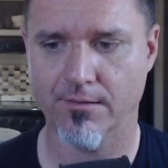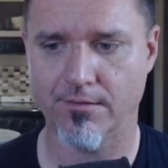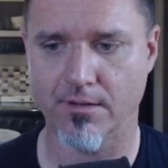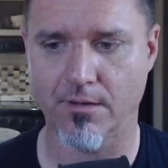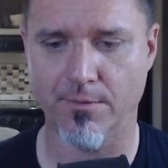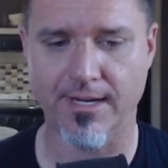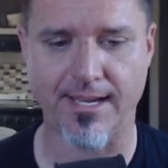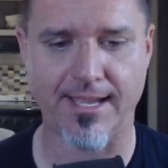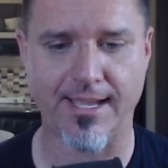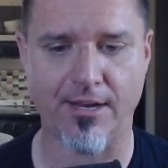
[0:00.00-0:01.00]
So we're going
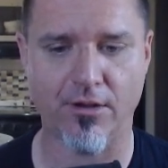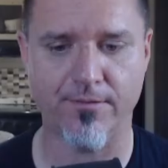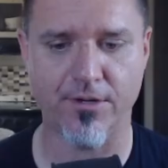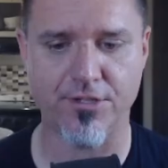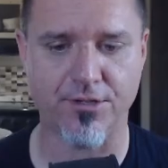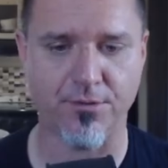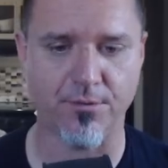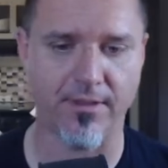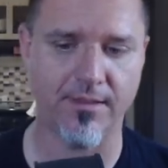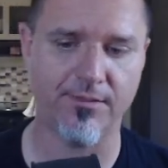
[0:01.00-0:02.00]
to head over
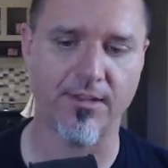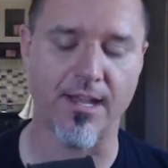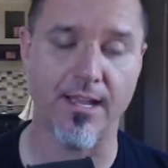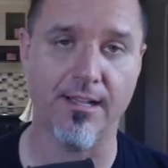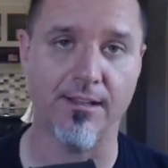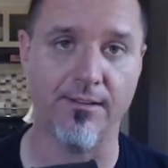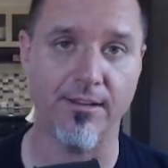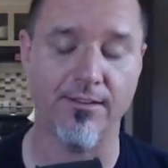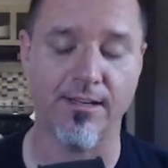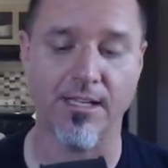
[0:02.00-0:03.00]
to this guy, because
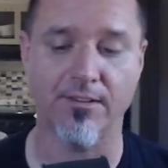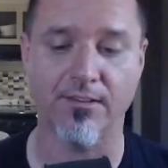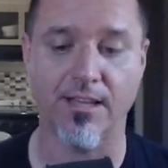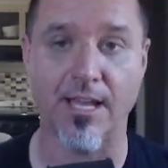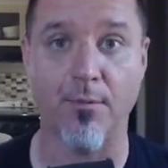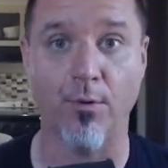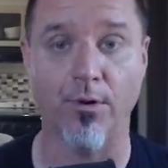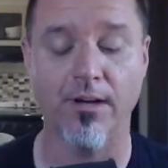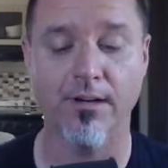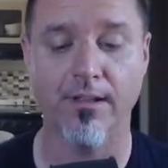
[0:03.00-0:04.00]
he's going to give us a lot
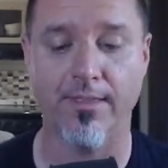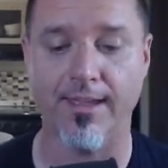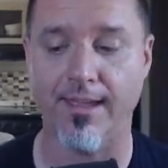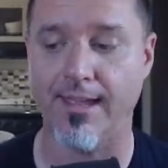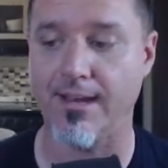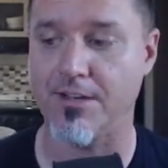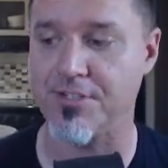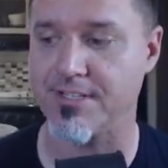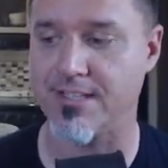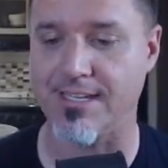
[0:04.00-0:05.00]
more than
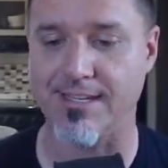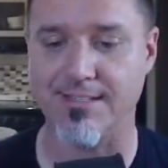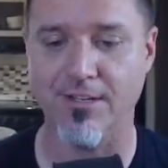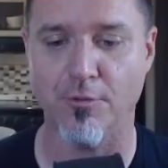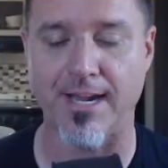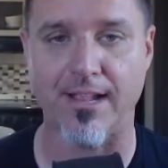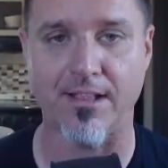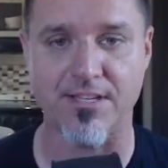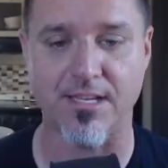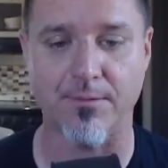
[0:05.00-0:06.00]
just the single
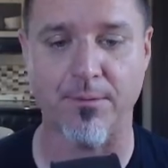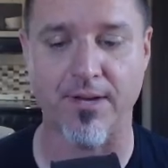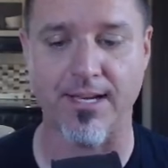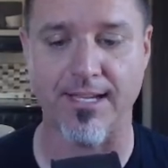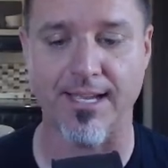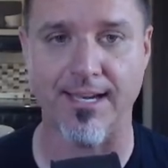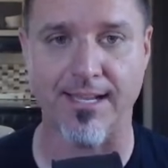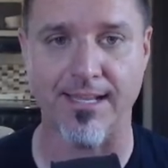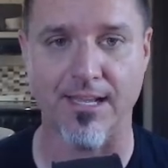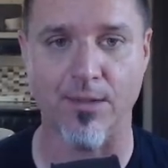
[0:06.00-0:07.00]
biology that we were going to get
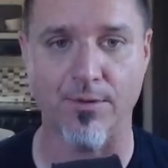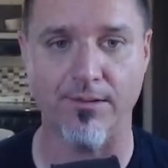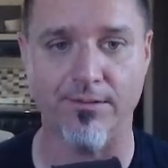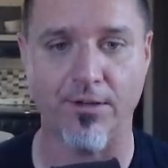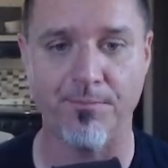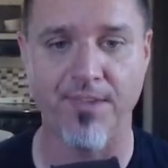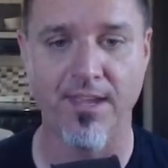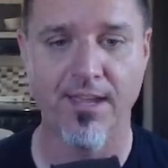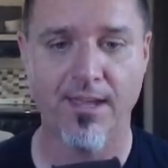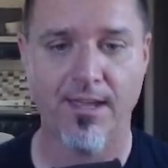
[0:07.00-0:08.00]
in the other one. So
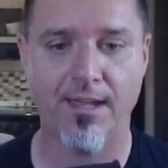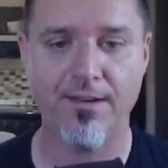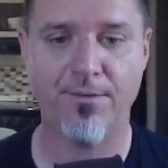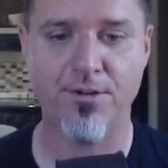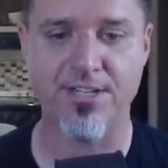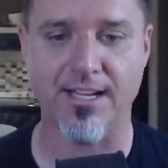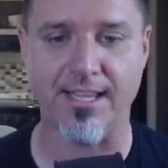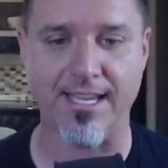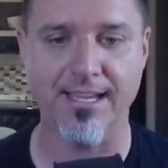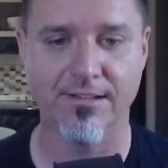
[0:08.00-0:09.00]

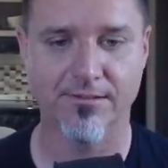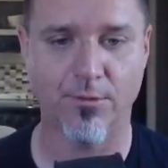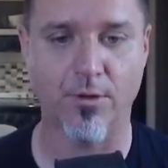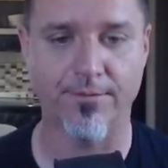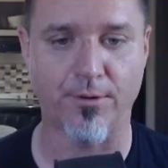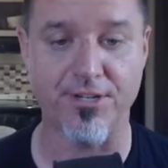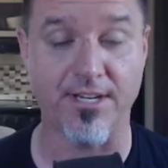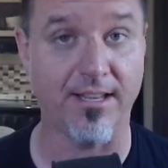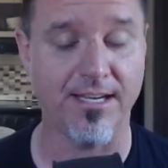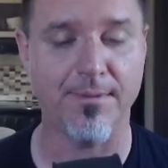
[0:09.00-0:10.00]
unfortunately, or
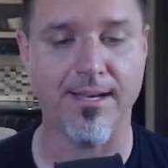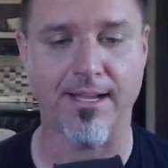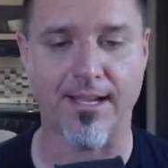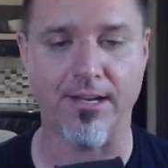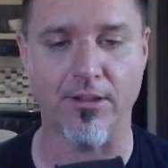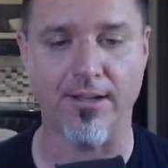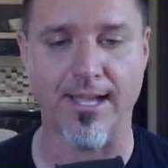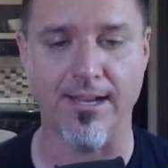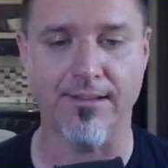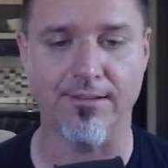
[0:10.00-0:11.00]
fortunately, depending on how you look
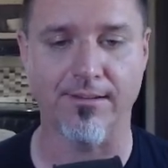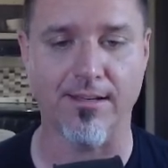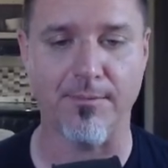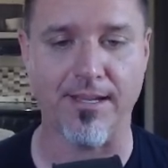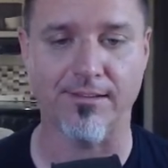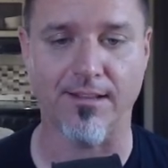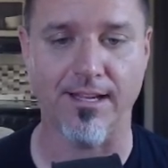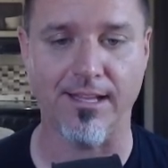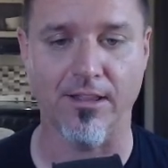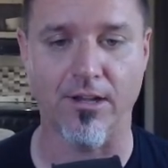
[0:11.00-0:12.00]
at it, this is going to be a
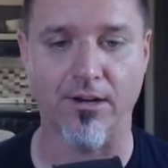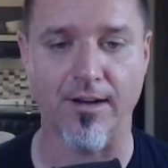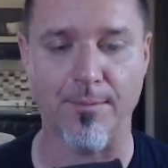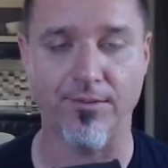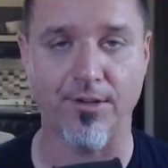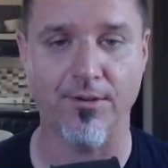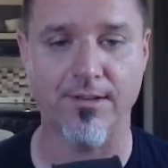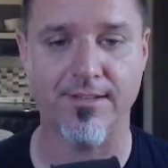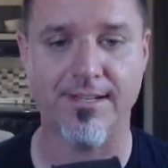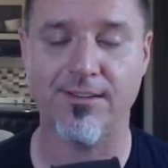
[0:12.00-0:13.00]
slightly longer episode,
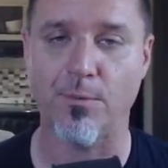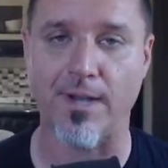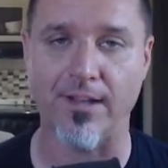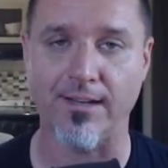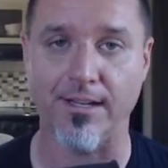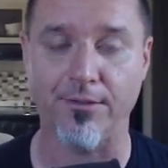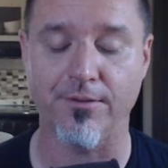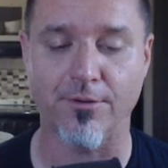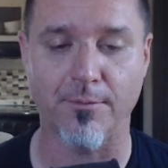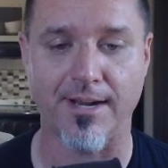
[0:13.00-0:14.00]
because it takes a while to get
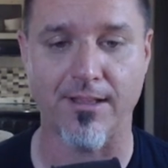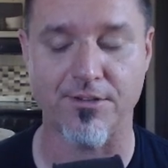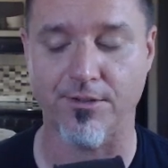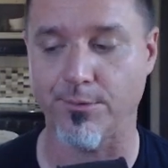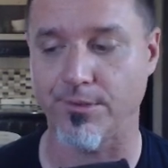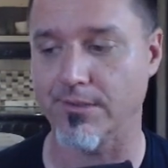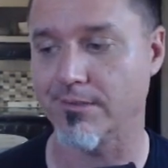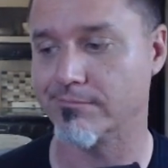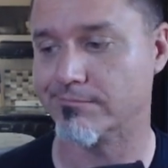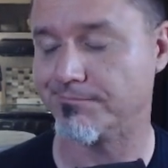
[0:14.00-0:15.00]
through 4 biological sources.